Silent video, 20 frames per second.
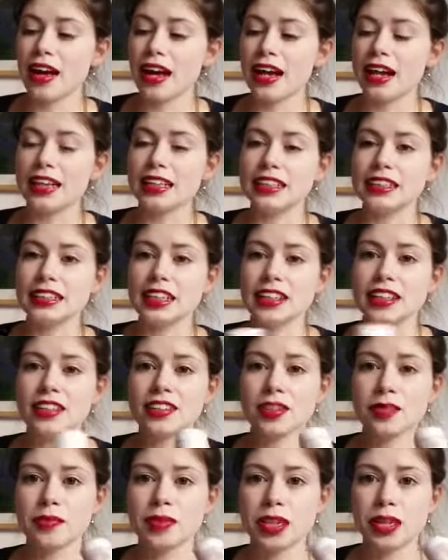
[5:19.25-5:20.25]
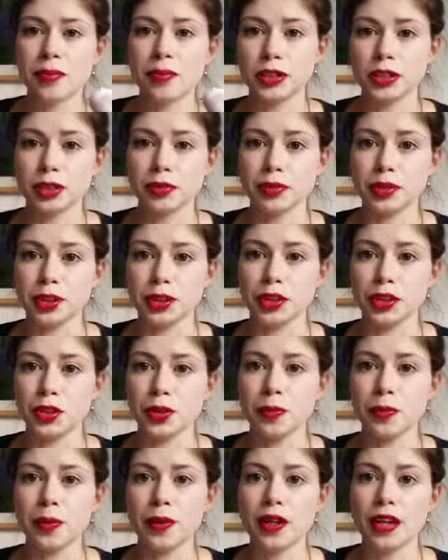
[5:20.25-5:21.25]
And this comes in a push-up
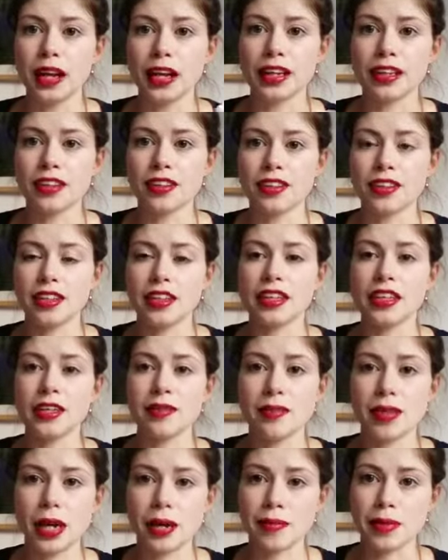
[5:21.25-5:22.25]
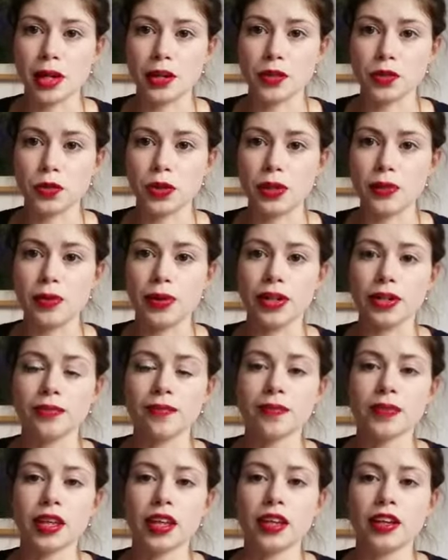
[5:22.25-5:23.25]
tube, like the Meow Meow Tweet
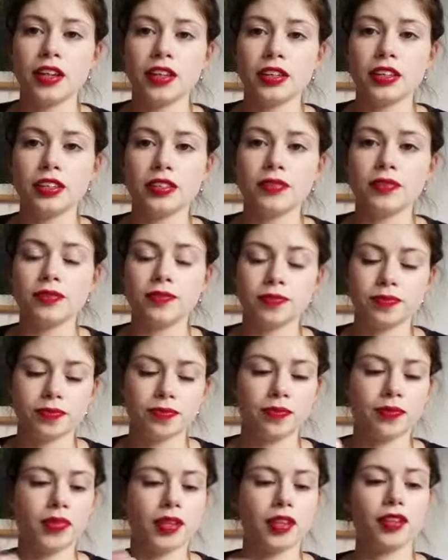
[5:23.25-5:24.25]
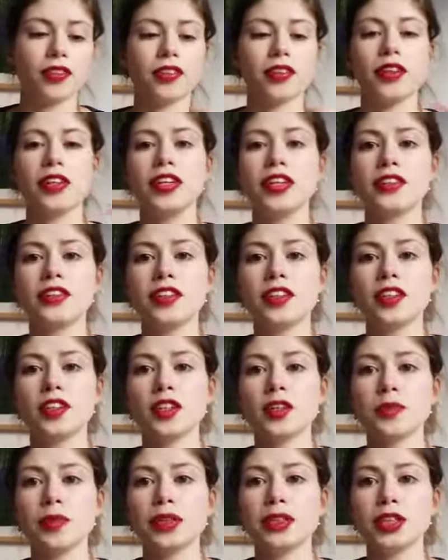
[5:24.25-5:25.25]
one. So you literally
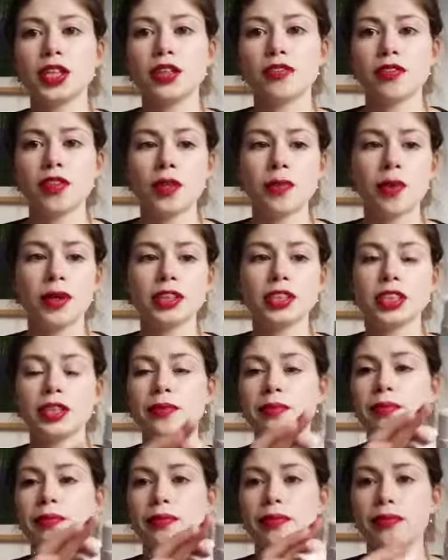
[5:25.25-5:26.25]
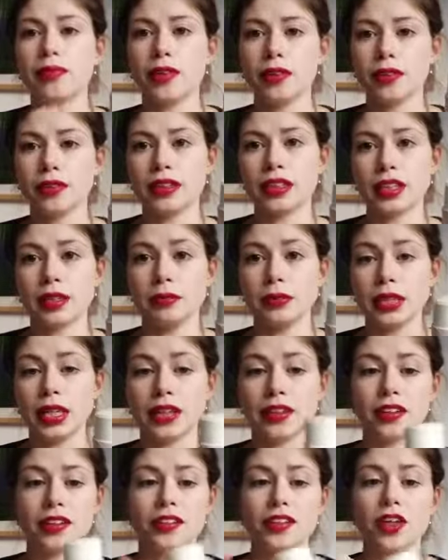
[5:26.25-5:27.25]
just push it up from the bottom, it comes
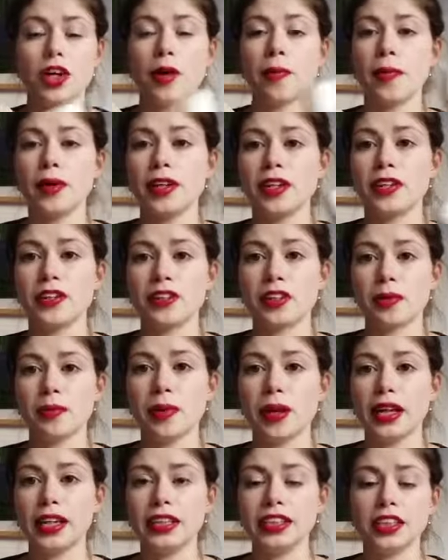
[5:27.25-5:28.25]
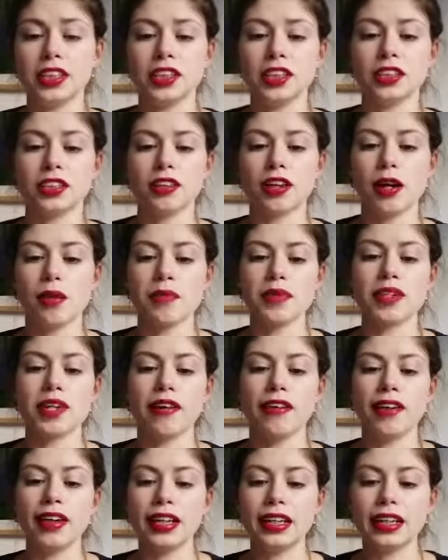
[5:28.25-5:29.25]
out of the top, and you just apply it to your underarms
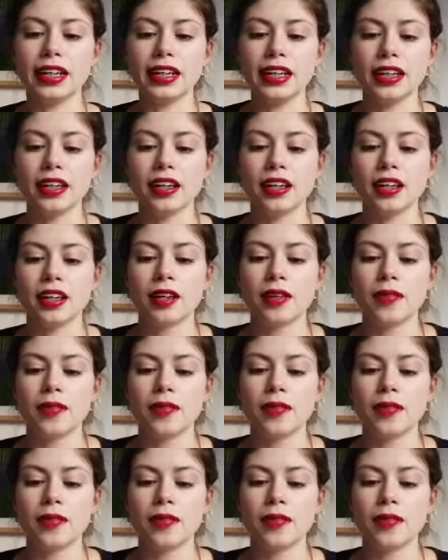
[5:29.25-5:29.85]
directly.